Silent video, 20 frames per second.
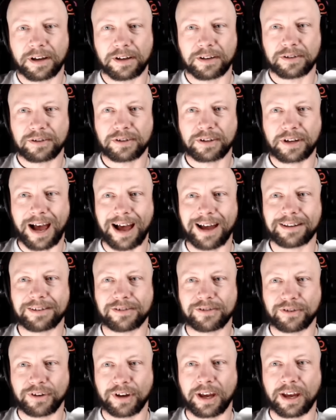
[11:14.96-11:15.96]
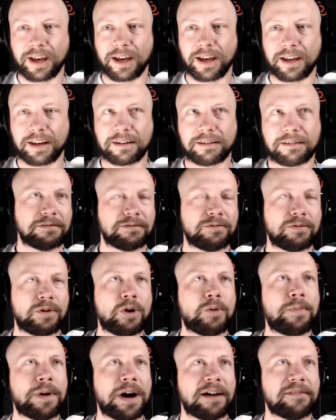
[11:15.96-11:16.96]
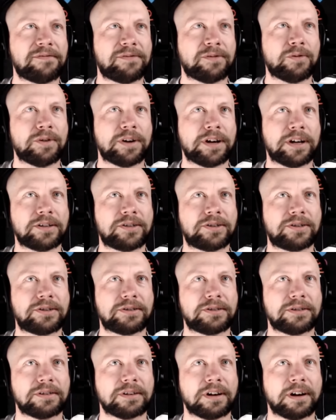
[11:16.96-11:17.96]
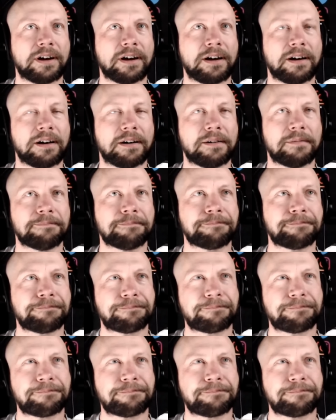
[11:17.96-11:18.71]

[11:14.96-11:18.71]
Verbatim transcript: Scott said, robot voice, um,